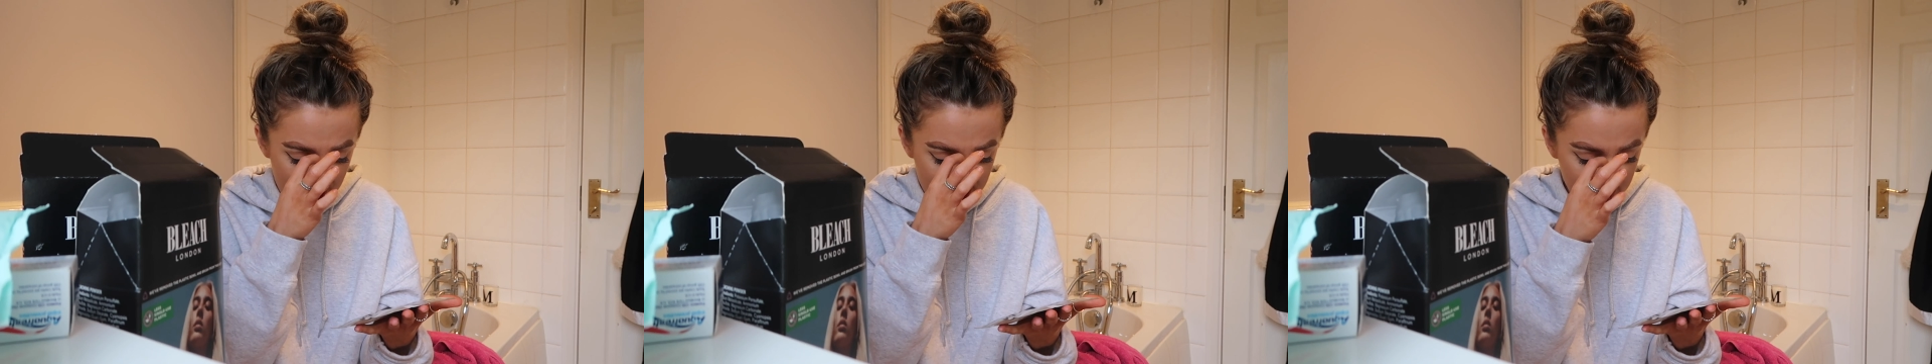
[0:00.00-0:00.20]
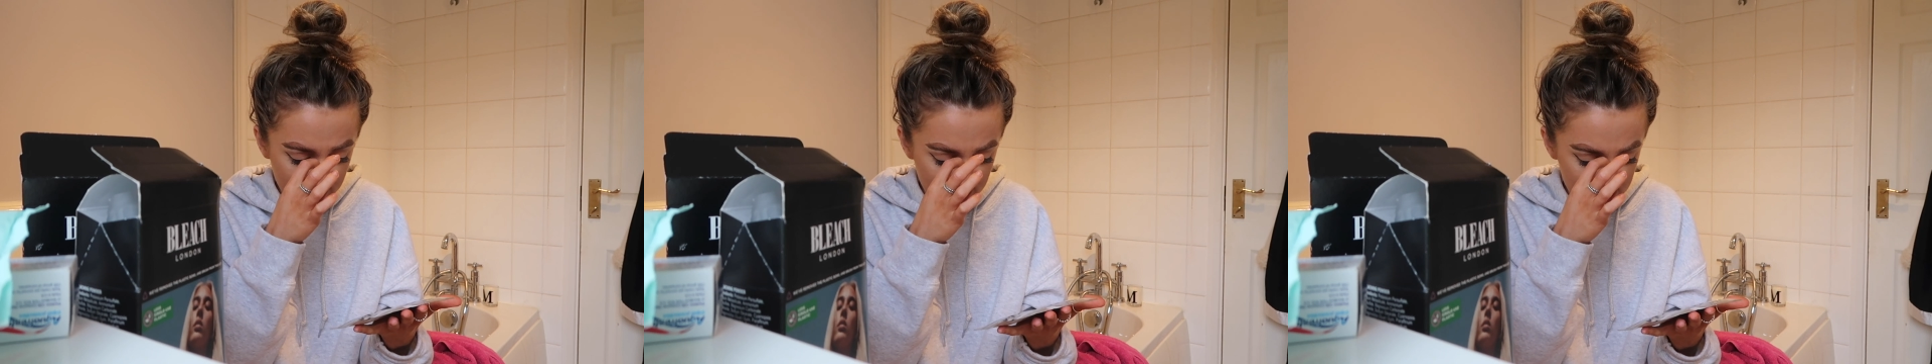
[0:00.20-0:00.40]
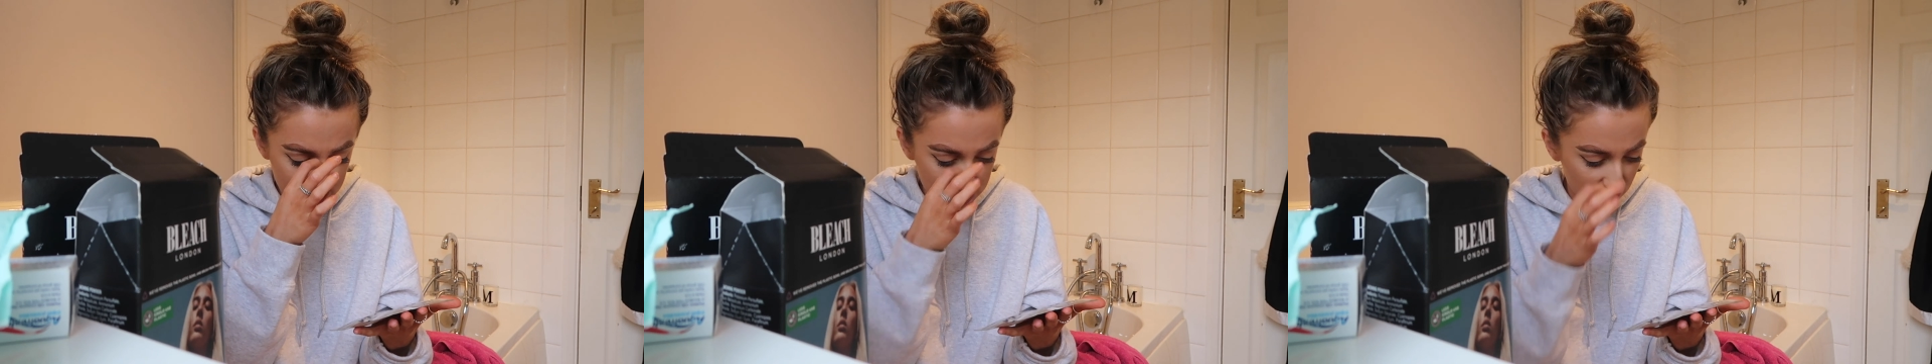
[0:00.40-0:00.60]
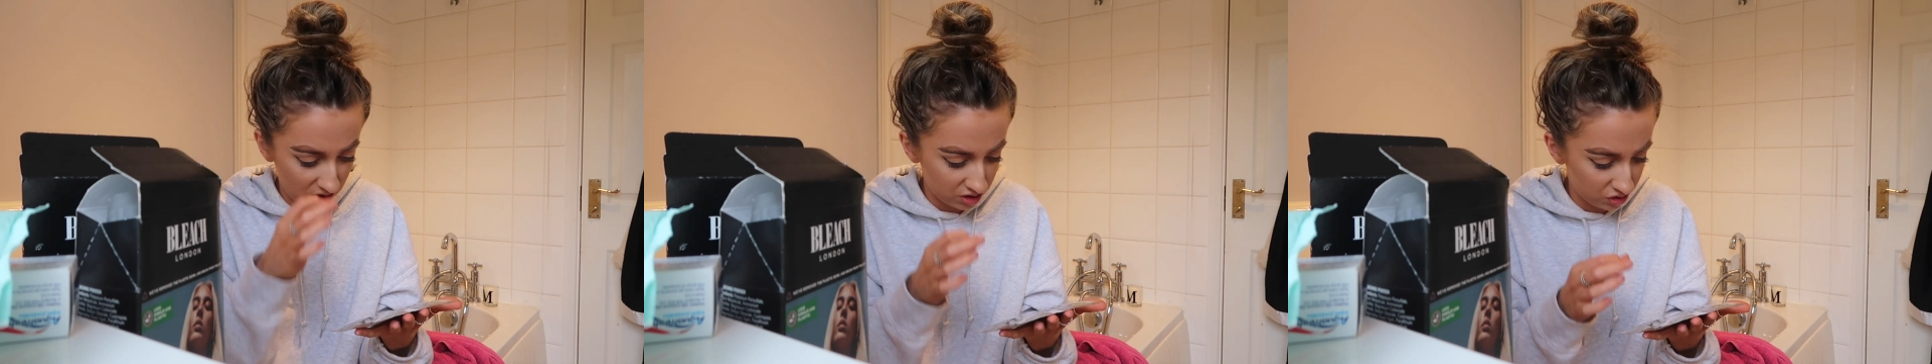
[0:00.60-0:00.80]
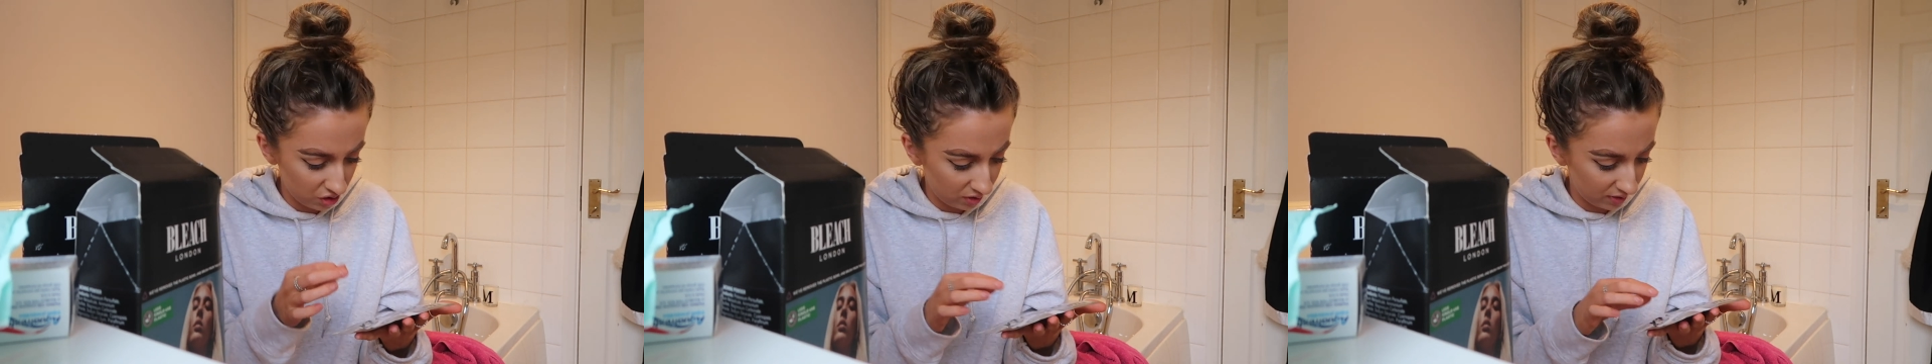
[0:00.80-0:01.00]
Plex.
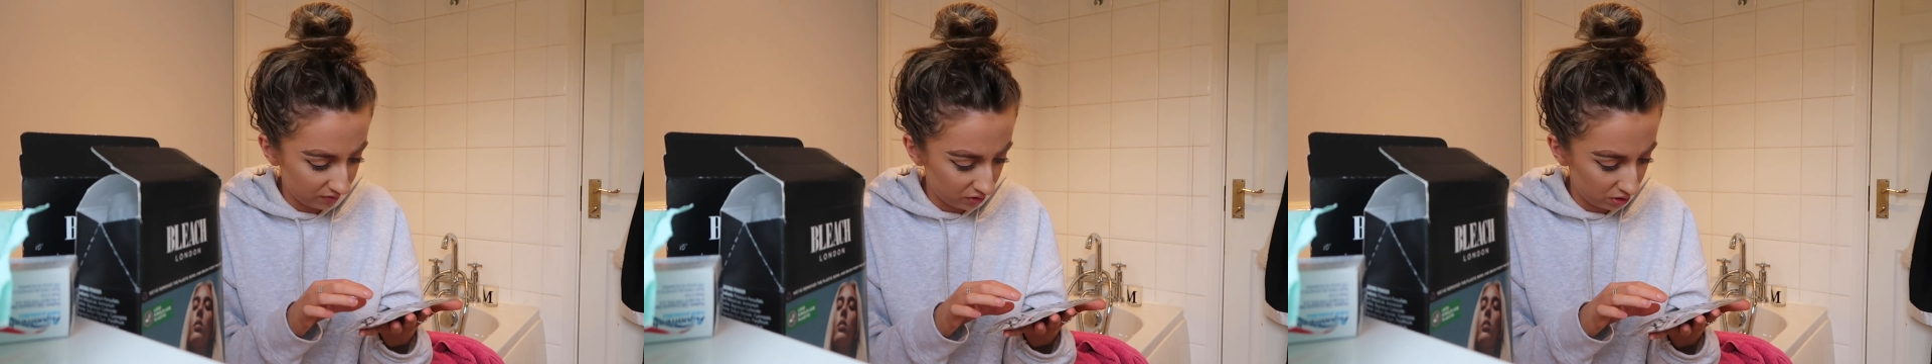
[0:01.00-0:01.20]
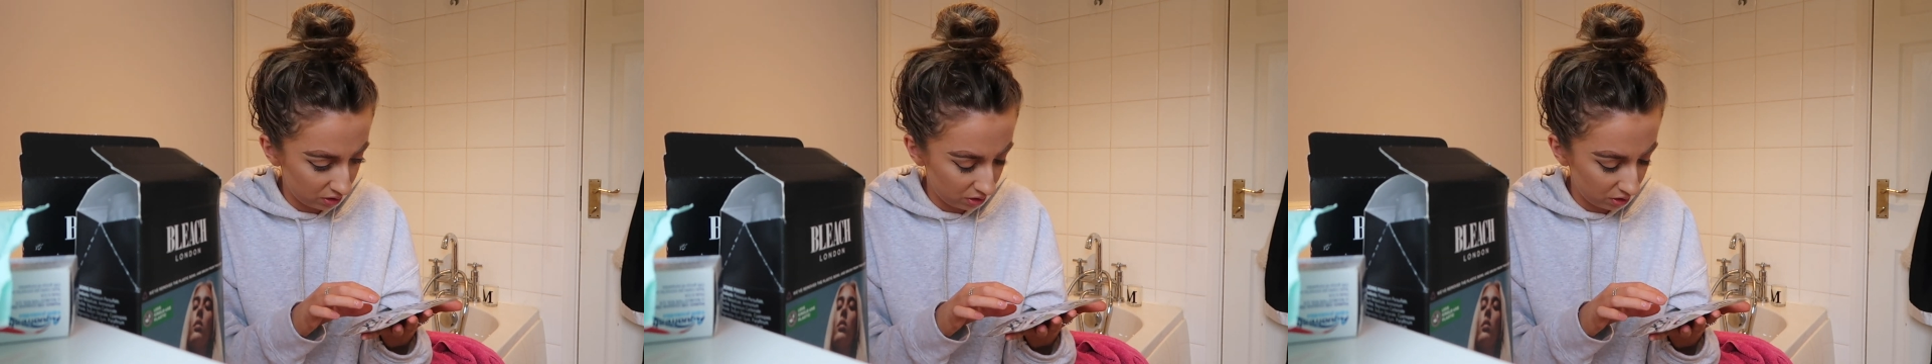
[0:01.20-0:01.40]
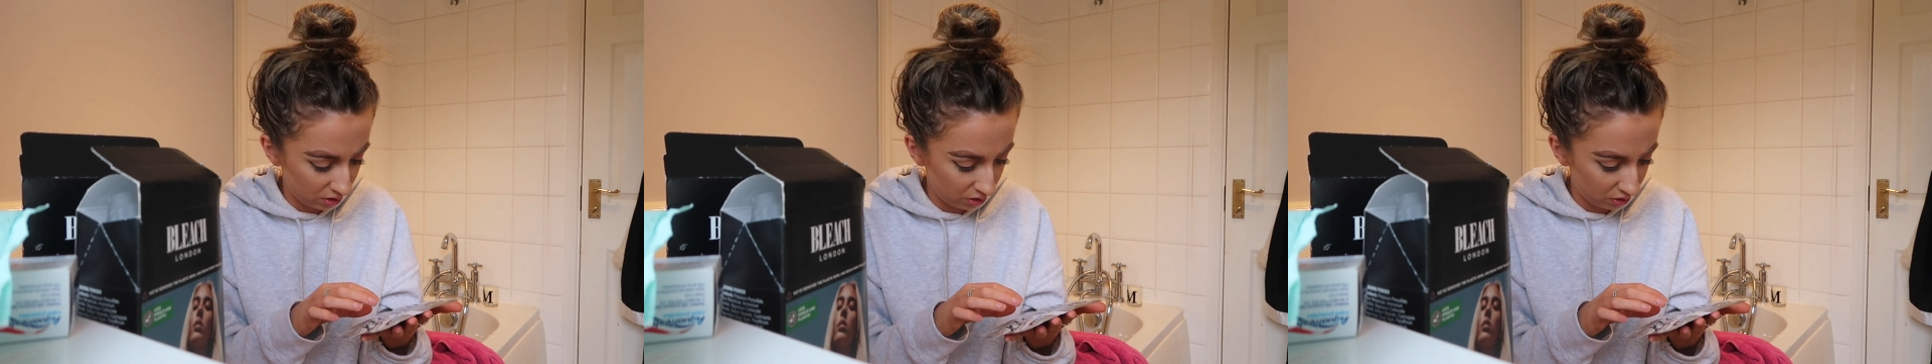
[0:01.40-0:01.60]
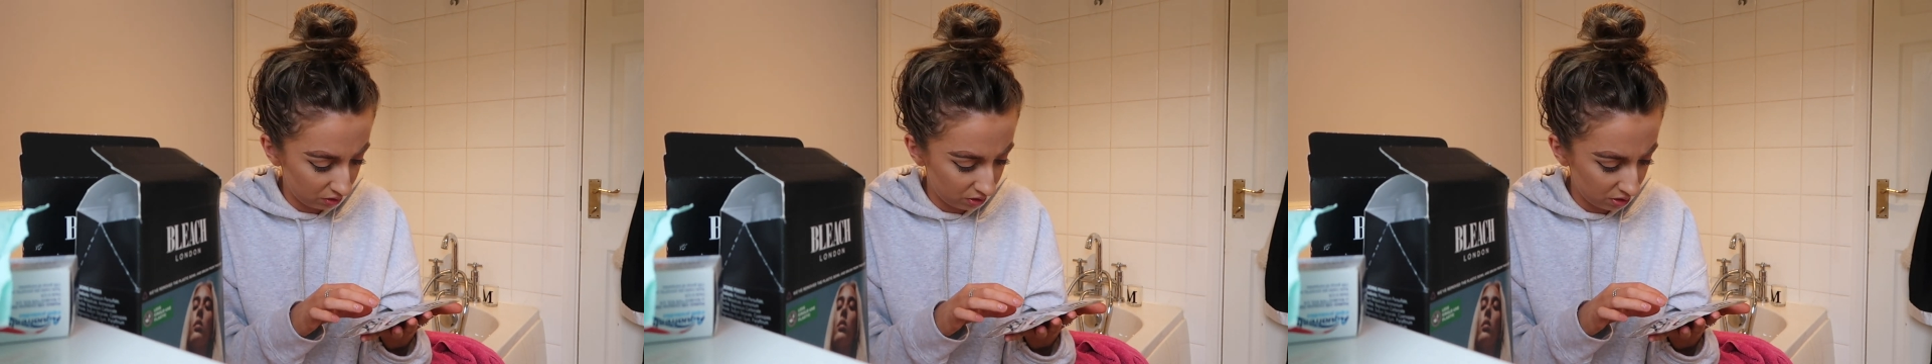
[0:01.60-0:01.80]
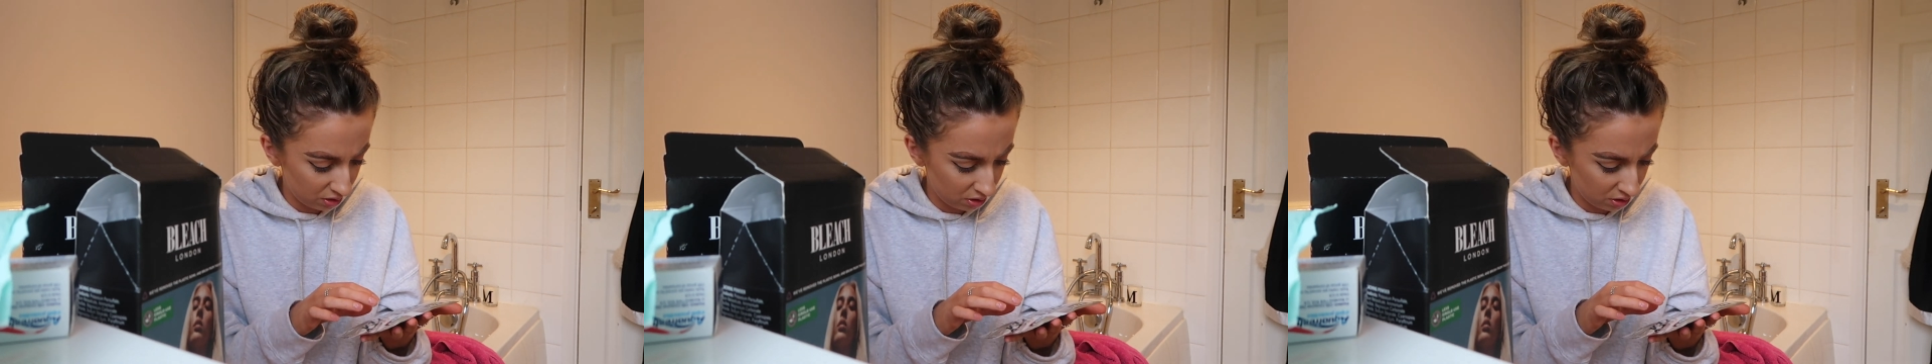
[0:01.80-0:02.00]
I don't even know